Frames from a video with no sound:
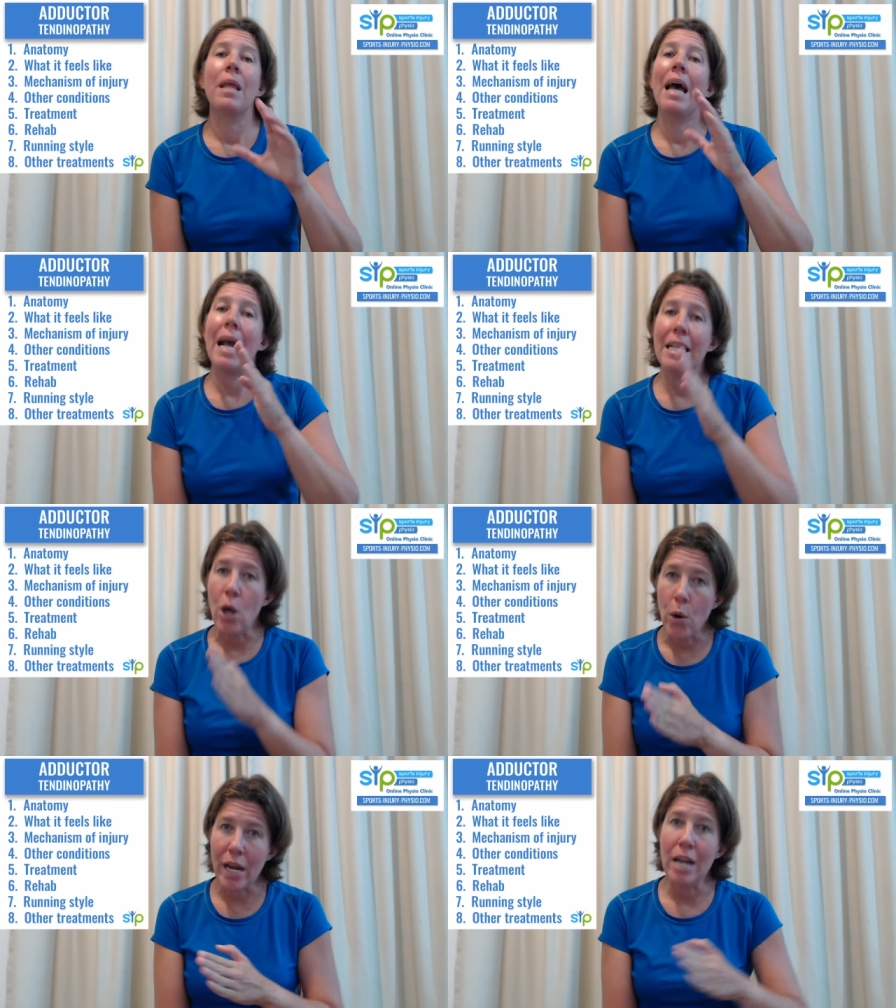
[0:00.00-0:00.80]
It's
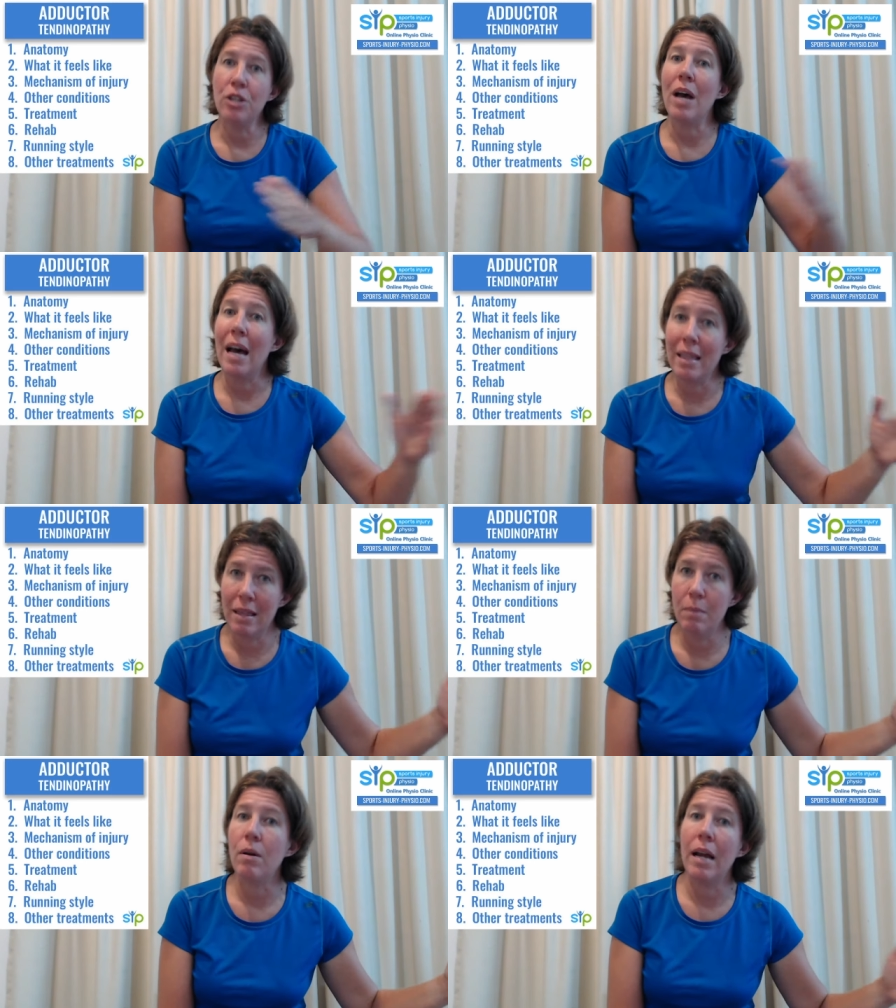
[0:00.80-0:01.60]
okay to add
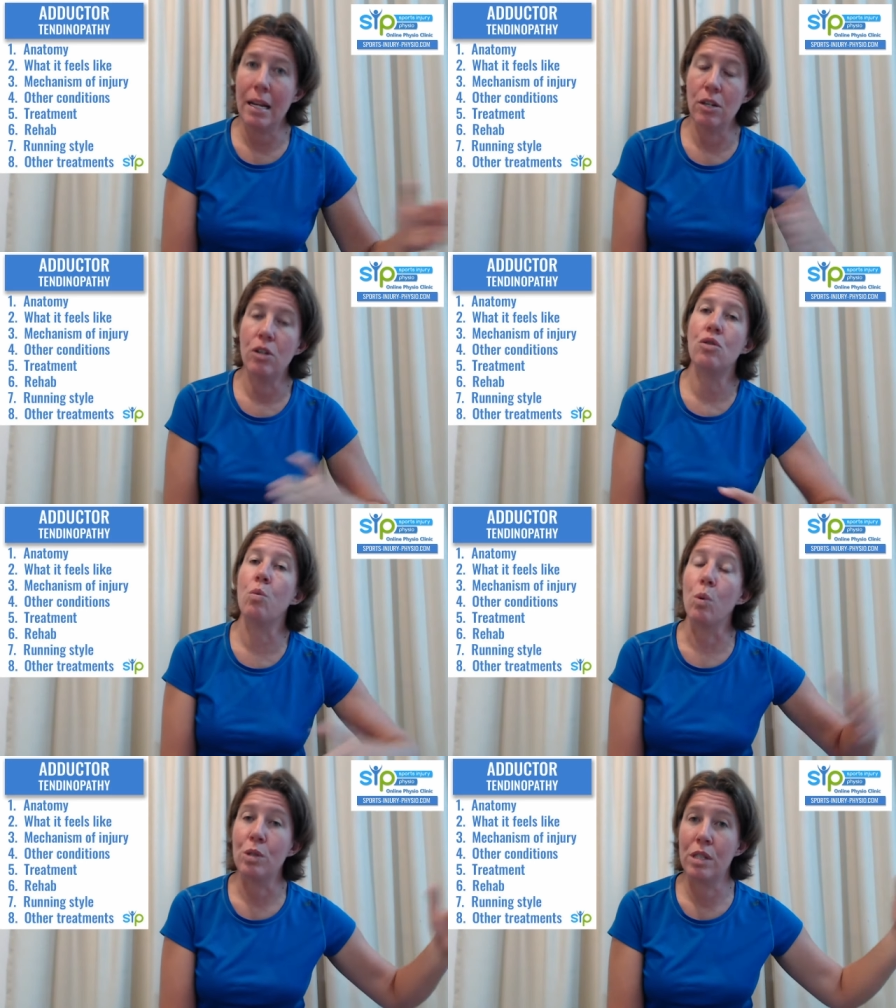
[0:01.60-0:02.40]
them in
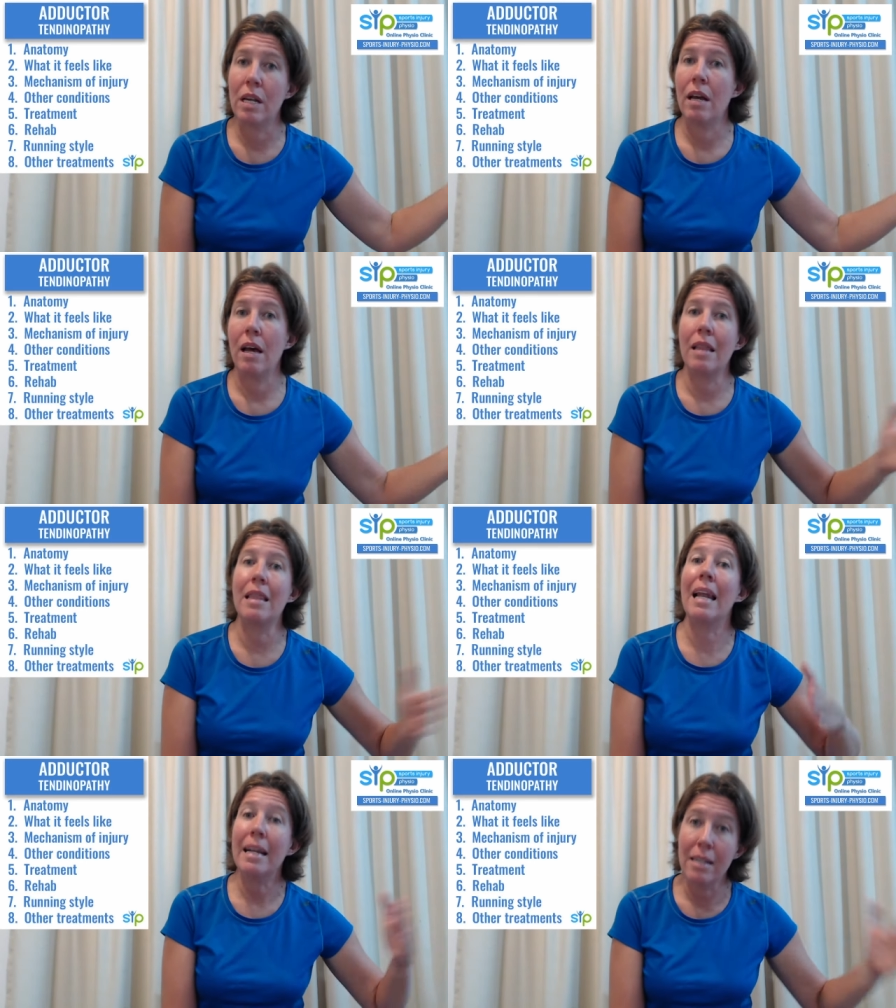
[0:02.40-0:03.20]
towards the
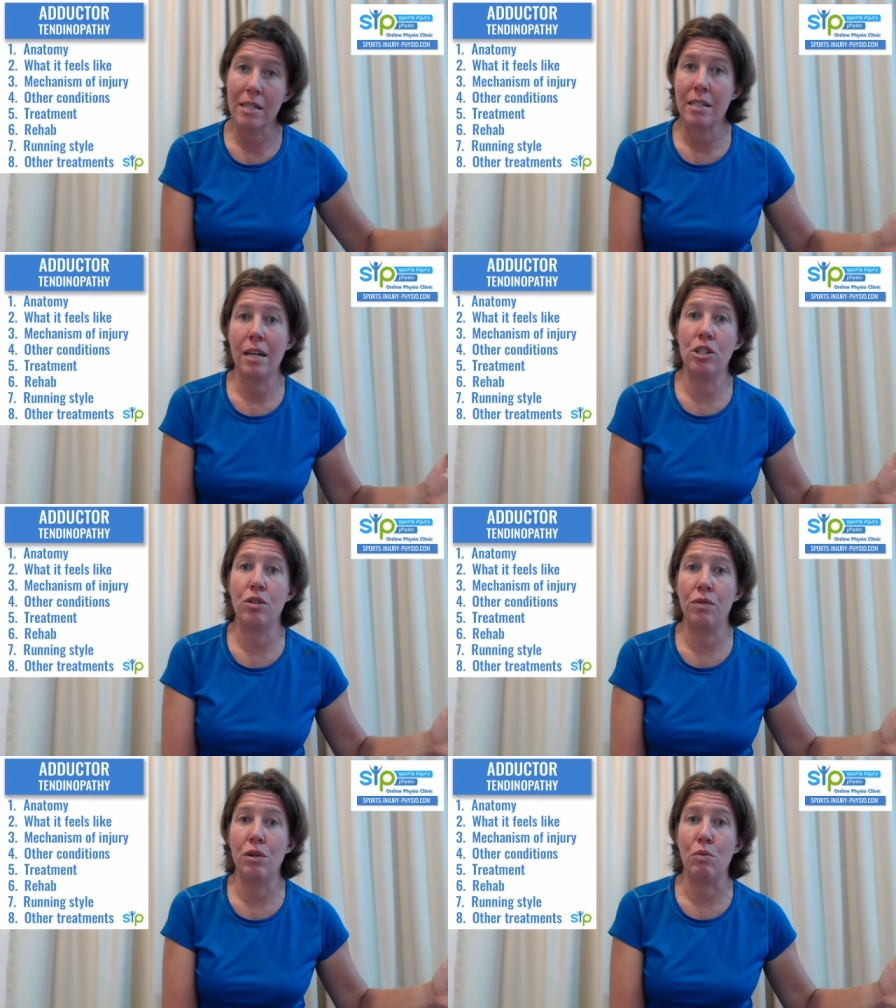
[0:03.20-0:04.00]
later stages
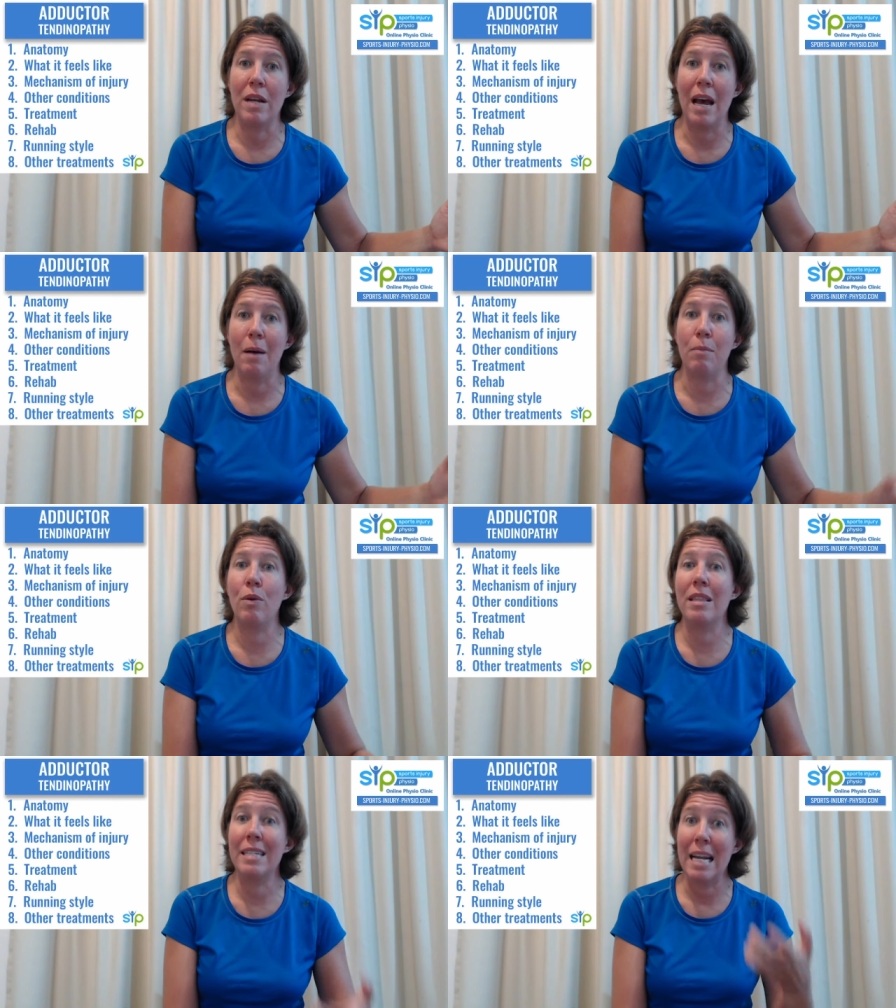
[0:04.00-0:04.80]
of your rehab
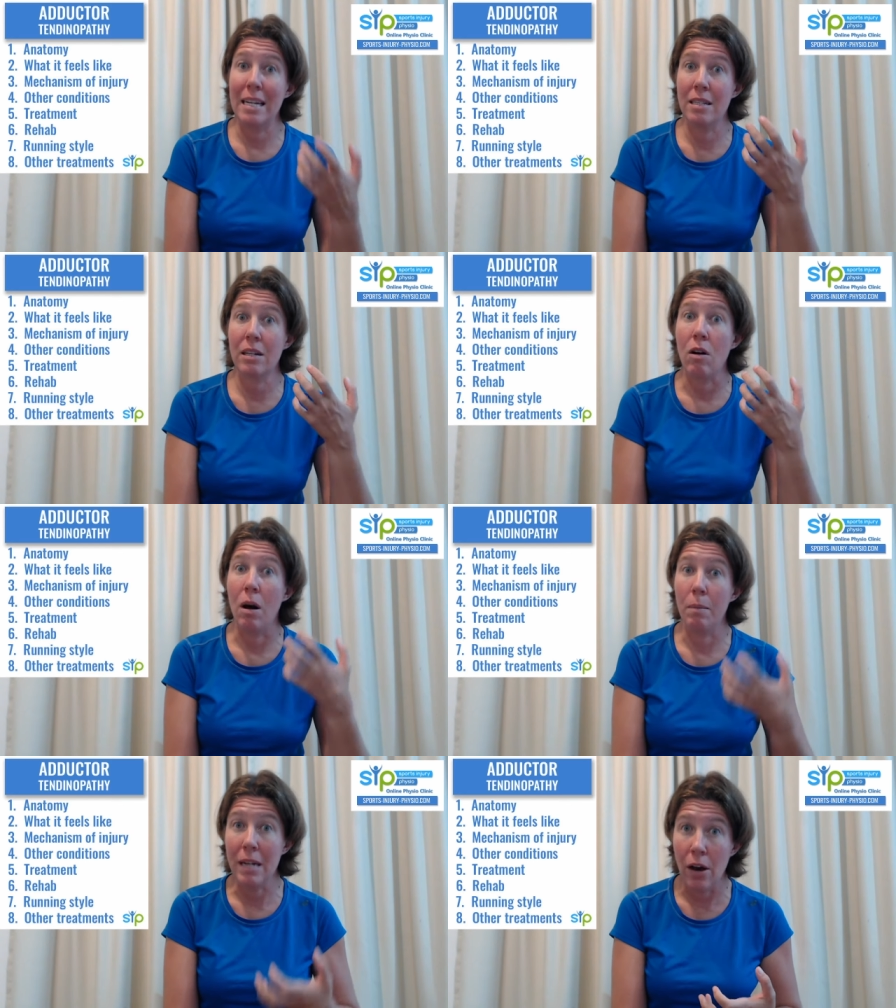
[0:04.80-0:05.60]
where the tendons
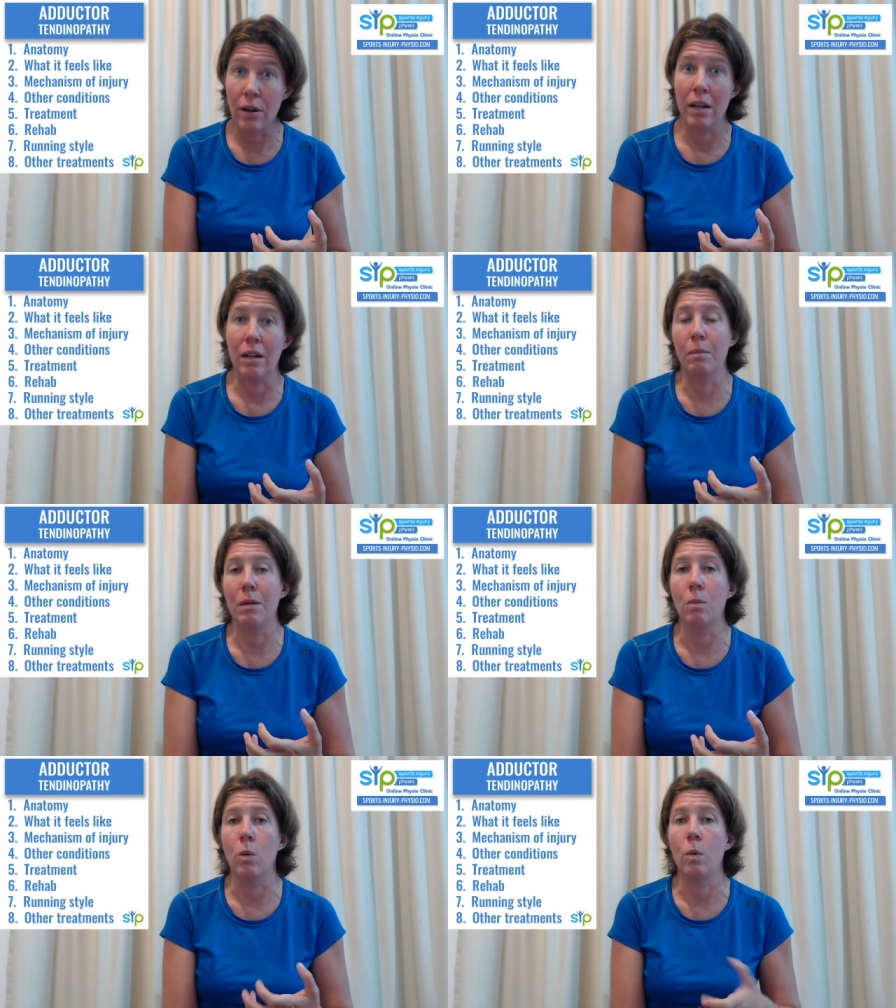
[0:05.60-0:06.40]
calm down a little
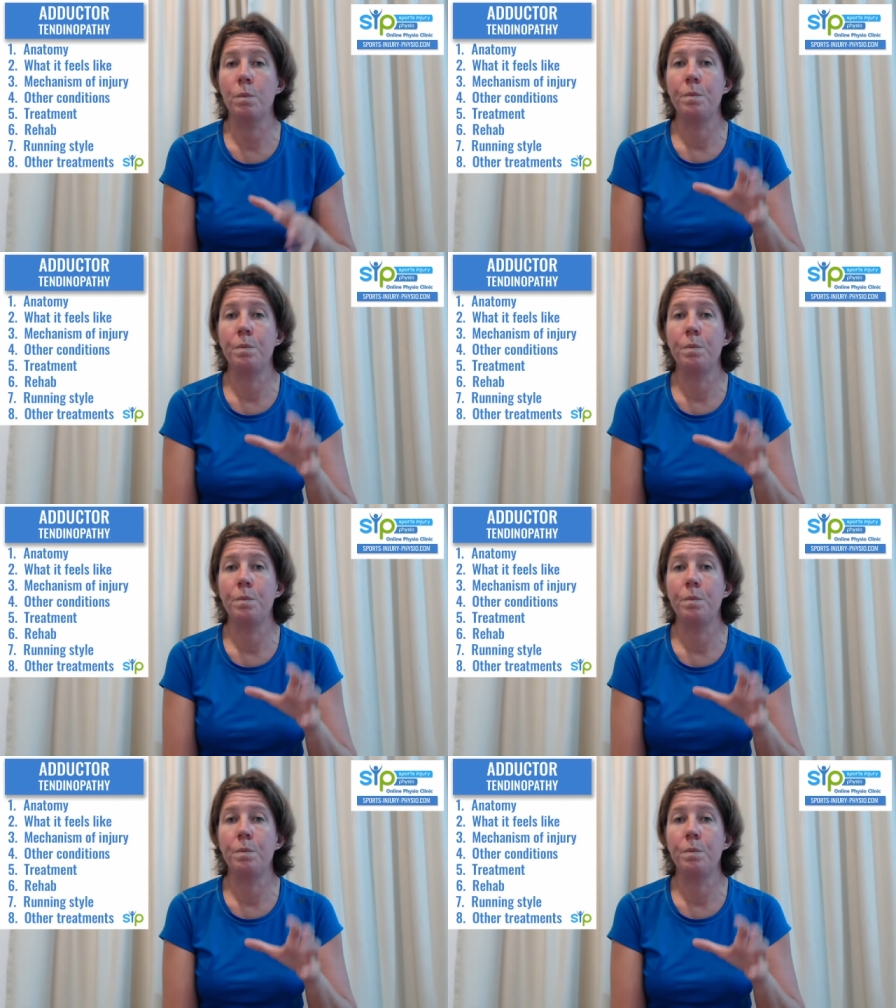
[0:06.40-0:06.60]
bit more